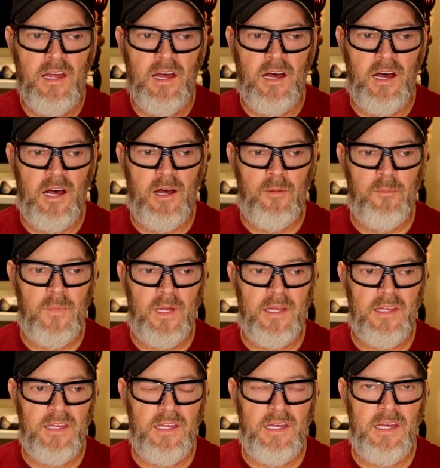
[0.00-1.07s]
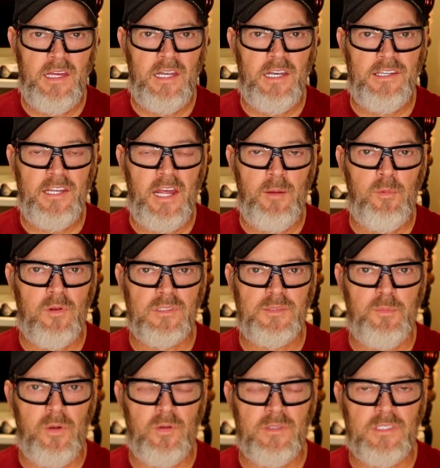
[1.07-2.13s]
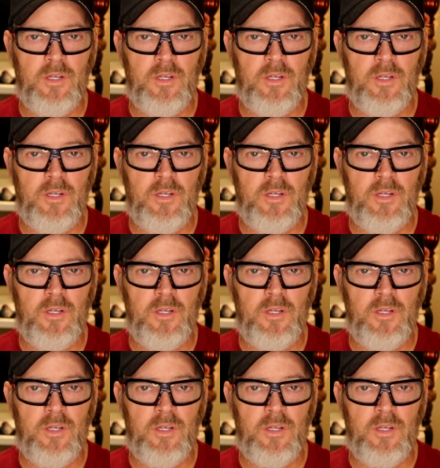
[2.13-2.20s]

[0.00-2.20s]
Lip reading: in a tablespoon,